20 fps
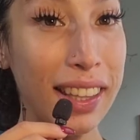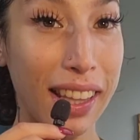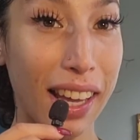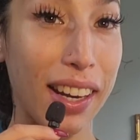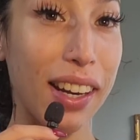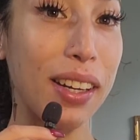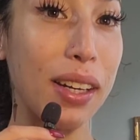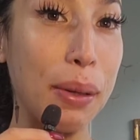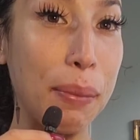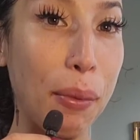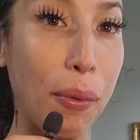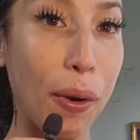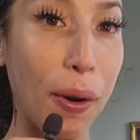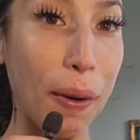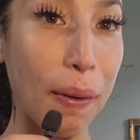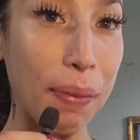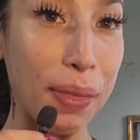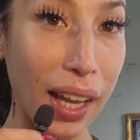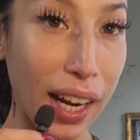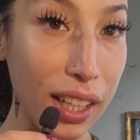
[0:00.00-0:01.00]
that anymore.
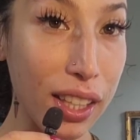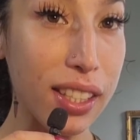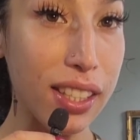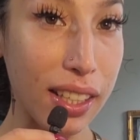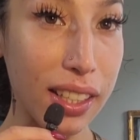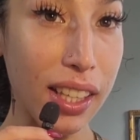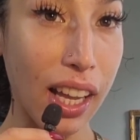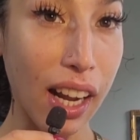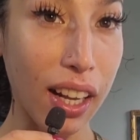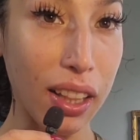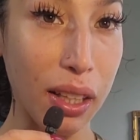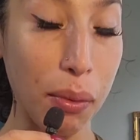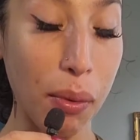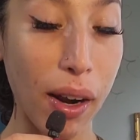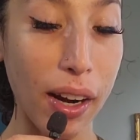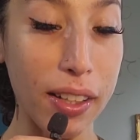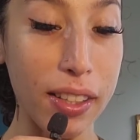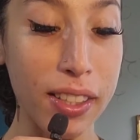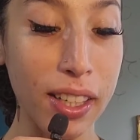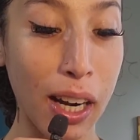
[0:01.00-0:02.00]
And that's exactly
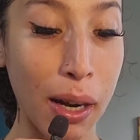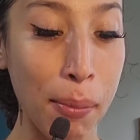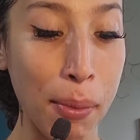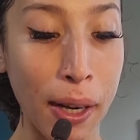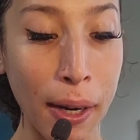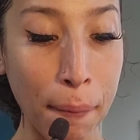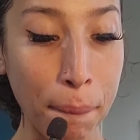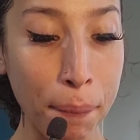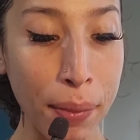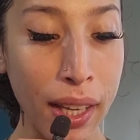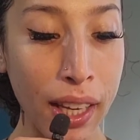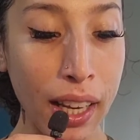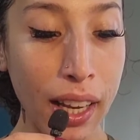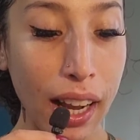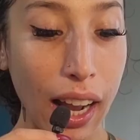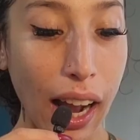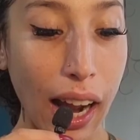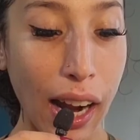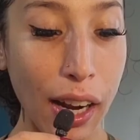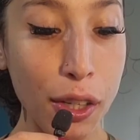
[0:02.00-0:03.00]
why it's coming.
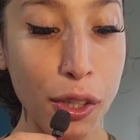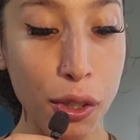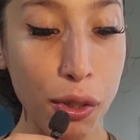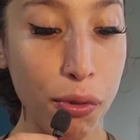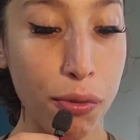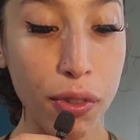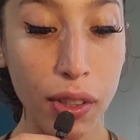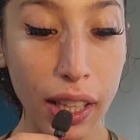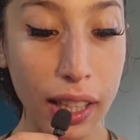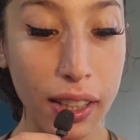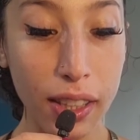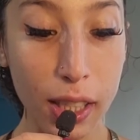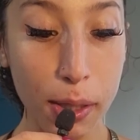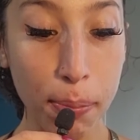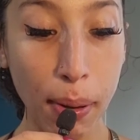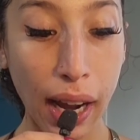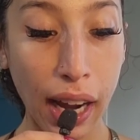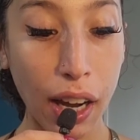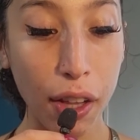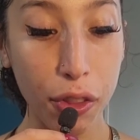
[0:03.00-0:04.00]
I do feel like this
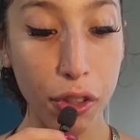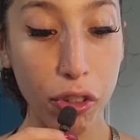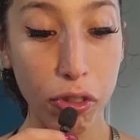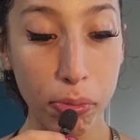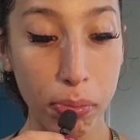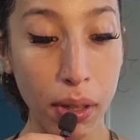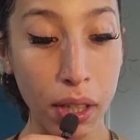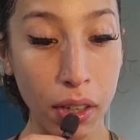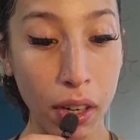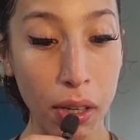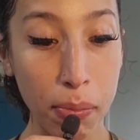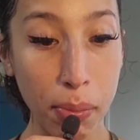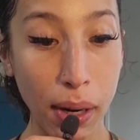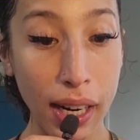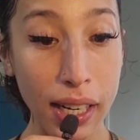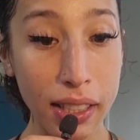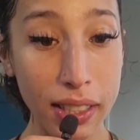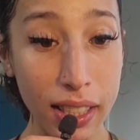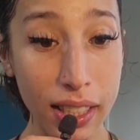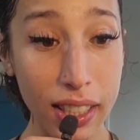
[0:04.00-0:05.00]
path you've been on,
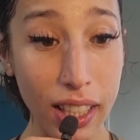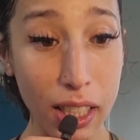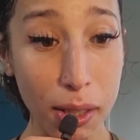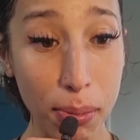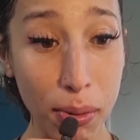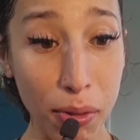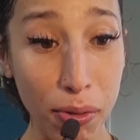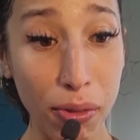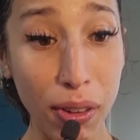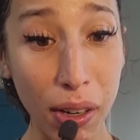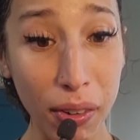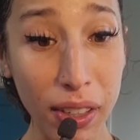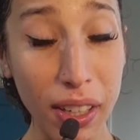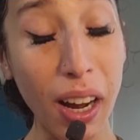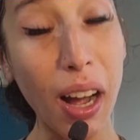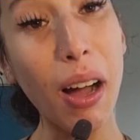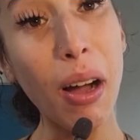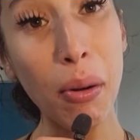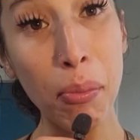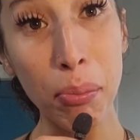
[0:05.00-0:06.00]
Pisces, has been very
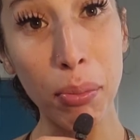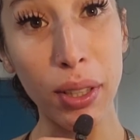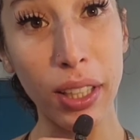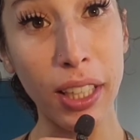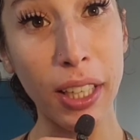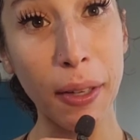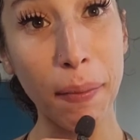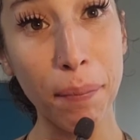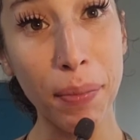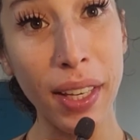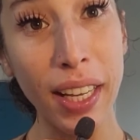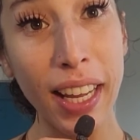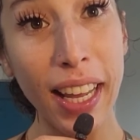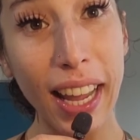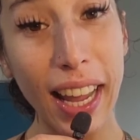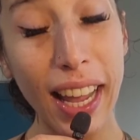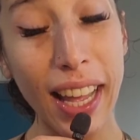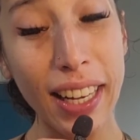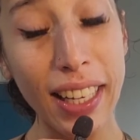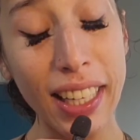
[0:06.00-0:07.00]
humbling.
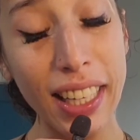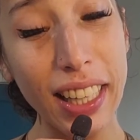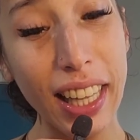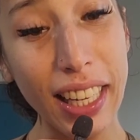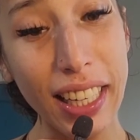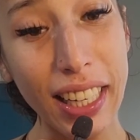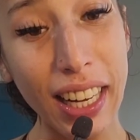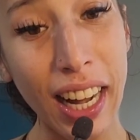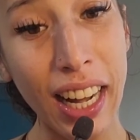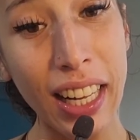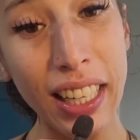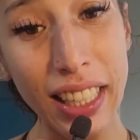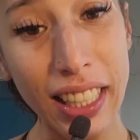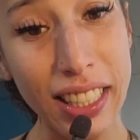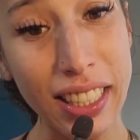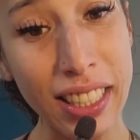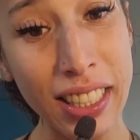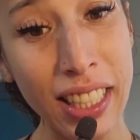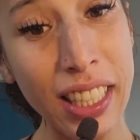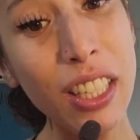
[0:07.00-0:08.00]
And like God
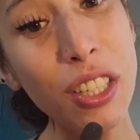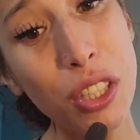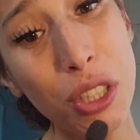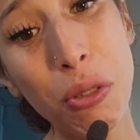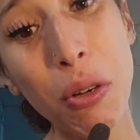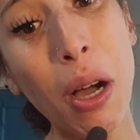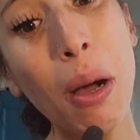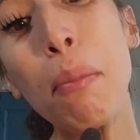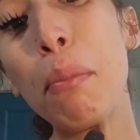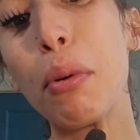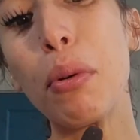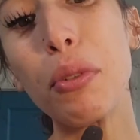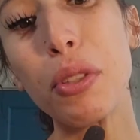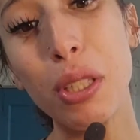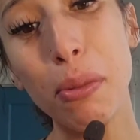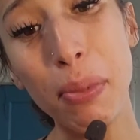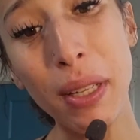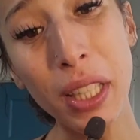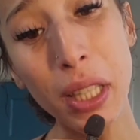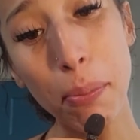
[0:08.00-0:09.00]
has needed you humble
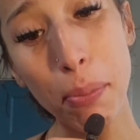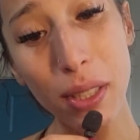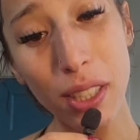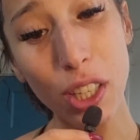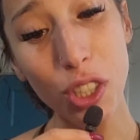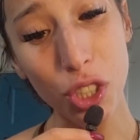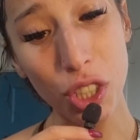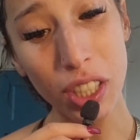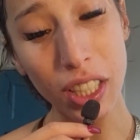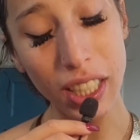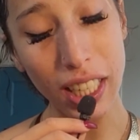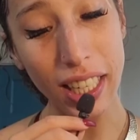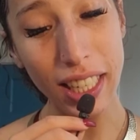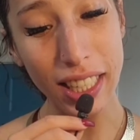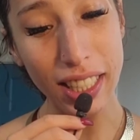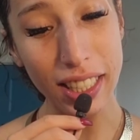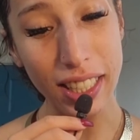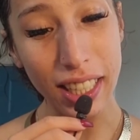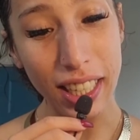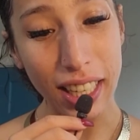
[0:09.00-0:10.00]
to be in the position it
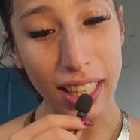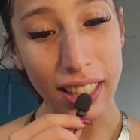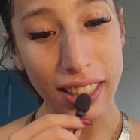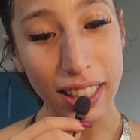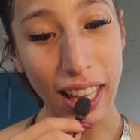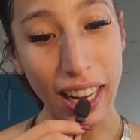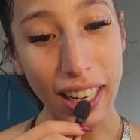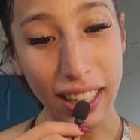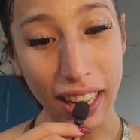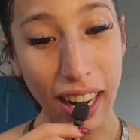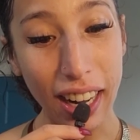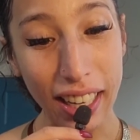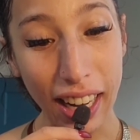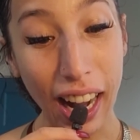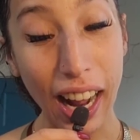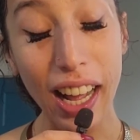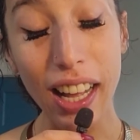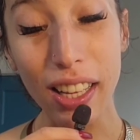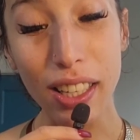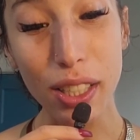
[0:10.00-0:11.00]
is that God
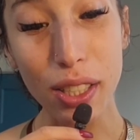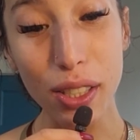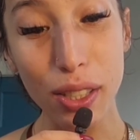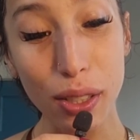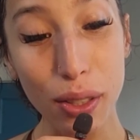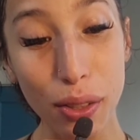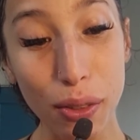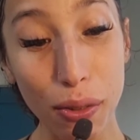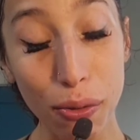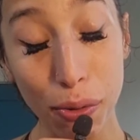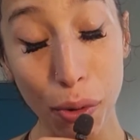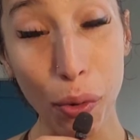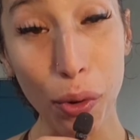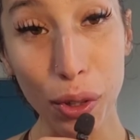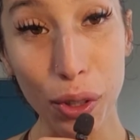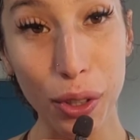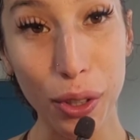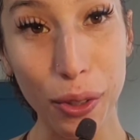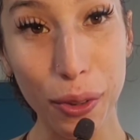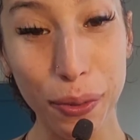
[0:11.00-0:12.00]
has for
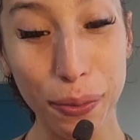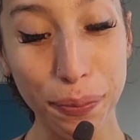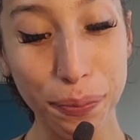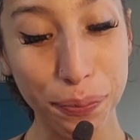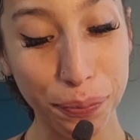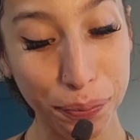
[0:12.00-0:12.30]
you.